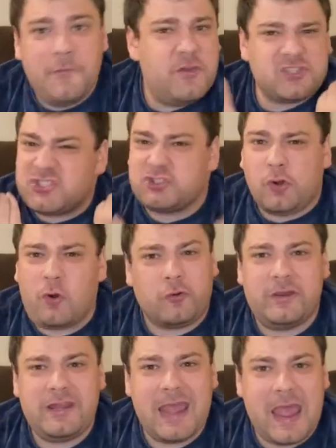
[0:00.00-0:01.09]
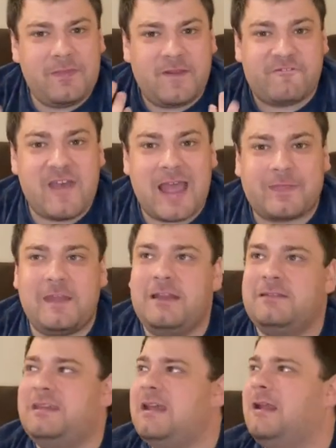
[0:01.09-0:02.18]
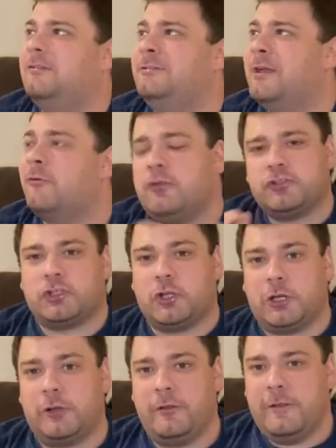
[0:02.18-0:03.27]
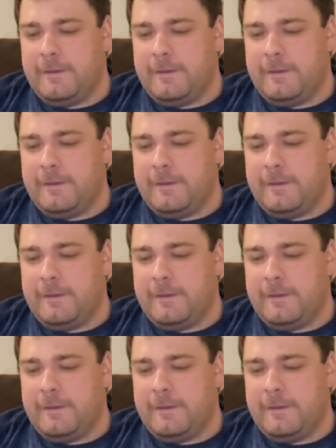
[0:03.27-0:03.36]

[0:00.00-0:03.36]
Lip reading: the story and the fact that it did a literature